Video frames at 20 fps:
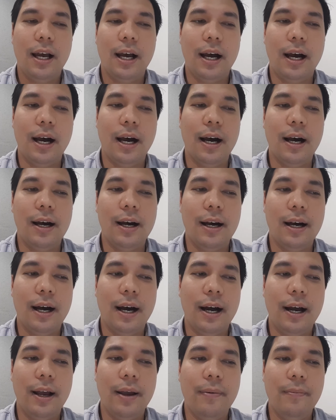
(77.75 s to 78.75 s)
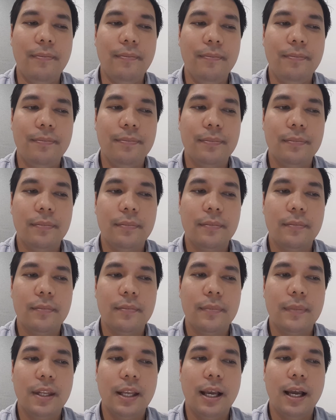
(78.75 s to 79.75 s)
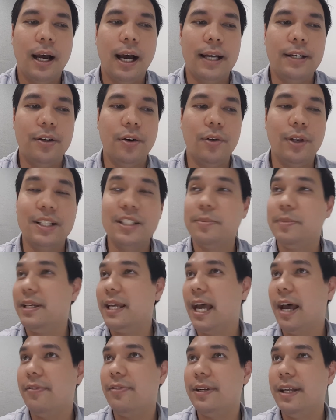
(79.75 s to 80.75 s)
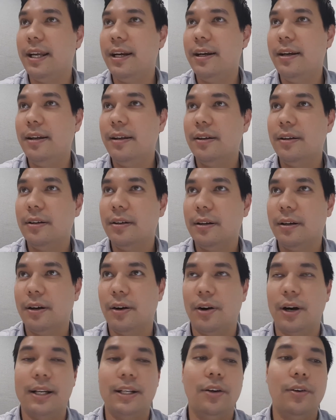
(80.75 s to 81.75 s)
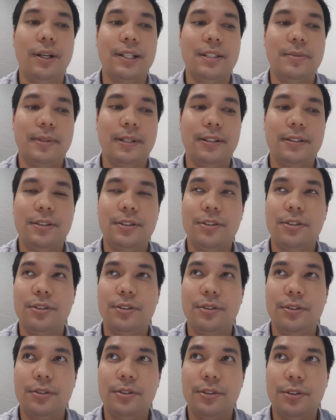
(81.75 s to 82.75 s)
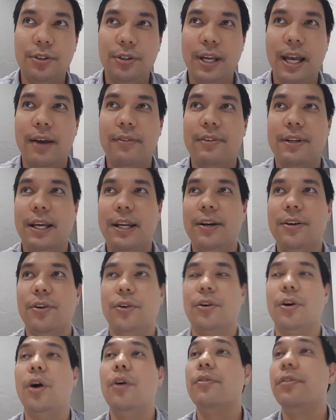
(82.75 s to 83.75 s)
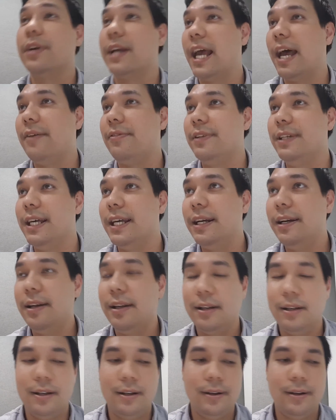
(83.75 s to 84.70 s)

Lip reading: I don't like to be caffeinated, or I don't like to be too caffeinated or over caffeinated.